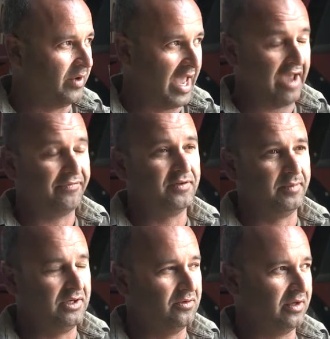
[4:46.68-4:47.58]
have to
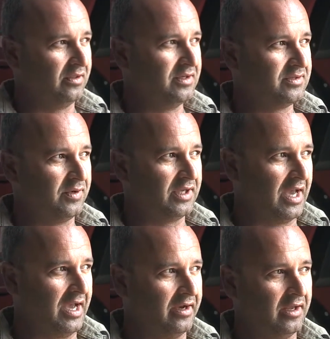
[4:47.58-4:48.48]
be doing this. We
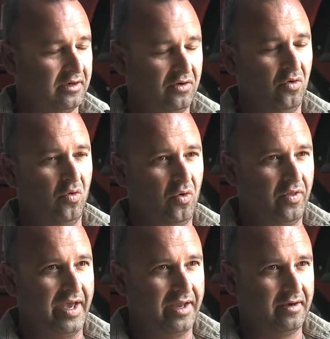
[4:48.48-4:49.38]
can't ignore
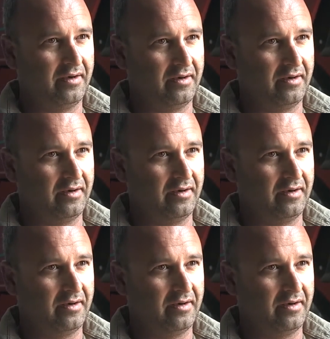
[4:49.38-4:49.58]
that